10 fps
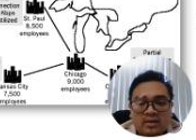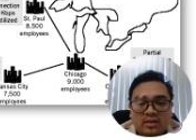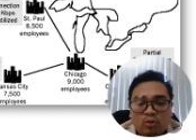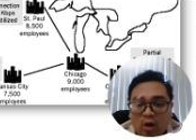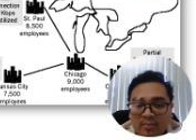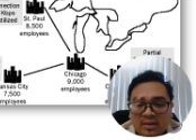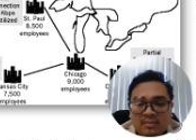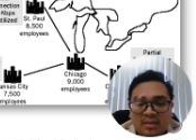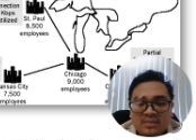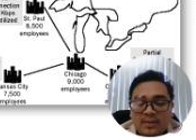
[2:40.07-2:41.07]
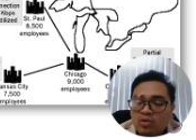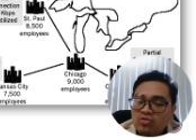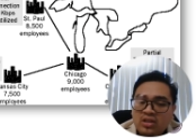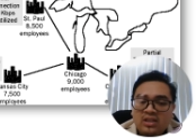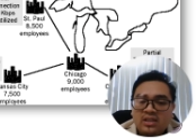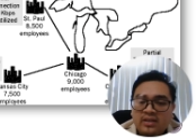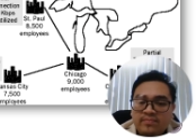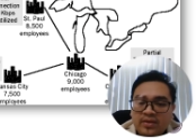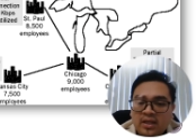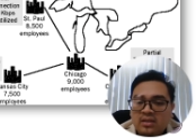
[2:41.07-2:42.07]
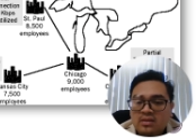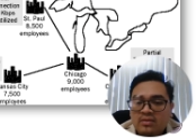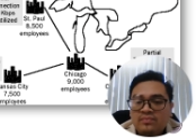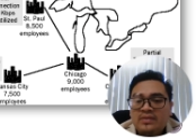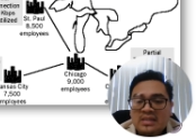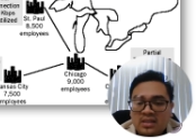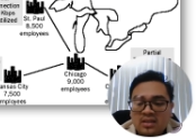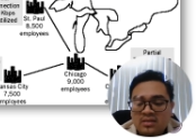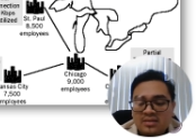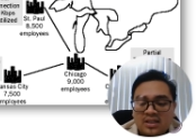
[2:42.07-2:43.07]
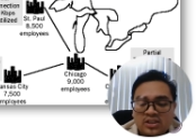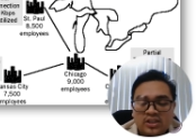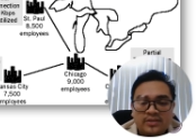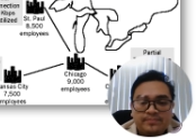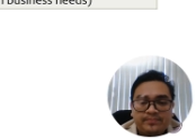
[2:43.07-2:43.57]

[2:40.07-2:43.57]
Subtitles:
requirement must be considered in the physical structure.